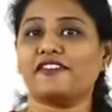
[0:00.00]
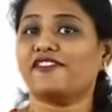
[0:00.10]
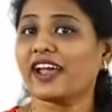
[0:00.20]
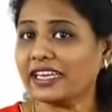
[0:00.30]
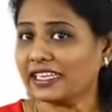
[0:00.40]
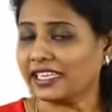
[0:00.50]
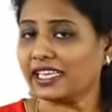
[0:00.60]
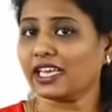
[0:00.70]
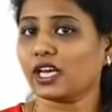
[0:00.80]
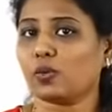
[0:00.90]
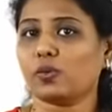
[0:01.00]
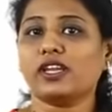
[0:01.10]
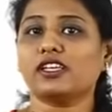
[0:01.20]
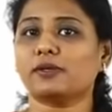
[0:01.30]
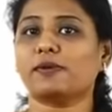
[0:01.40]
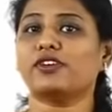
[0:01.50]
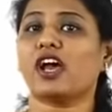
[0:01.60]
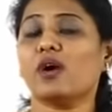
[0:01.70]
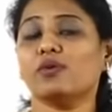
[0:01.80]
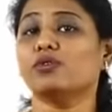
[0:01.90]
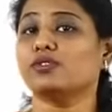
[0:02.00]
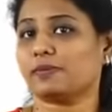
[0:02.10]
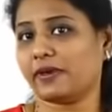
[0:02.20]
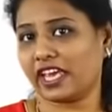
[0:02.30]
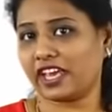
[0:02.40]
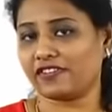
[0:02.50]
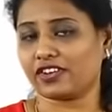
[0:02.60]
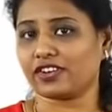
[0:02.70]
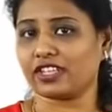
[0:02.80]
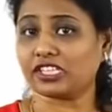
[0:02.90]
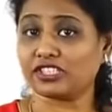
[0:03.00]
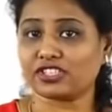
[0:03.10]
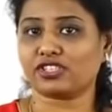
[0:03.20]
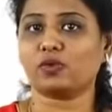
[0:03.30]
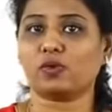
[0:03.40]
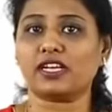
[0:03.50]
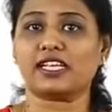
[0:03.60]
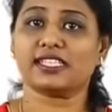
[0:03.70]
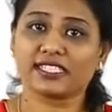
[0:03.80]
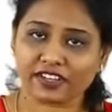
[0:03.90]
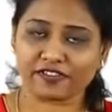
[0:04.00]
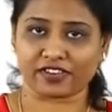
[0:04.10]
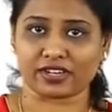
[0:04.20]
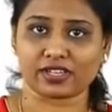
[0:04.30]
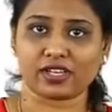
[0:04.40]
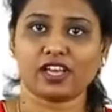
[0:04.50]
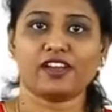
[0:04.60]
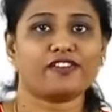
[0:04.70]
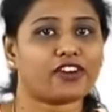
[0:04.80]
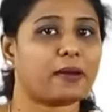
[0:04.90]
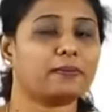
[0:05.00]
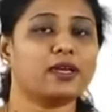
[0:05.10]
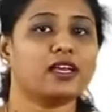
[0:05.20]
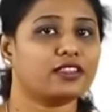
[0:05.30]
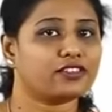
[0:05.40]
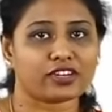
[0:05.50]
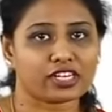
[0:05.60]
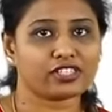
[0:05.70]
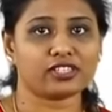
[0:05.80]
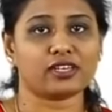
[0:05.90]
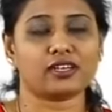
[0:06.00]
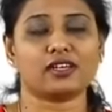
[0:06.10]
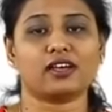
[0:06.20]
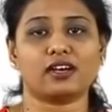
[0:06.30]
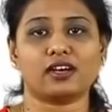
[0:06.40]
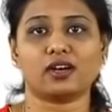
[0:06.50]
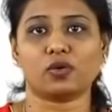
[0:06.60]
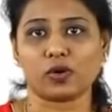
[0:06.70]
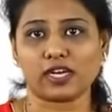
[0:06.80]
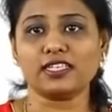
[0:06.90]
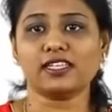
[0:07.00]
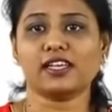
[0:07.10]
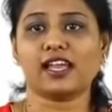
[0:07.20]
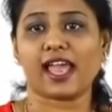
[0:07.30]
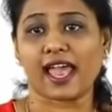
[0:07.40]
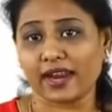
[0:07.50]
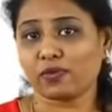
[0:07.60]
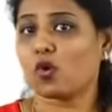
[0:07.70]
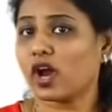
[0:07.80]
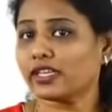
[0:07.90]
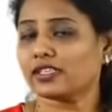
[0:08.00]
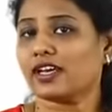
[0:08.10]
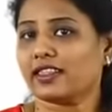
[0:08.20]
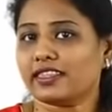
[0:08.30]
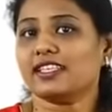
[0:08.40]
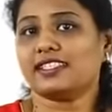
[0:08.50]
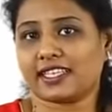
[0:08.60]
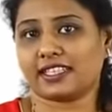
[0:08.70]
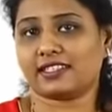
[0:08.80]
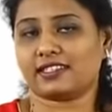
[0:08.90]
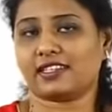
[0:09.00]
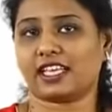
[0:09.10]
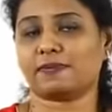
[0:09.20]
And finally, we learned about how user behavior in the digital world is different from the traditional world and what this sets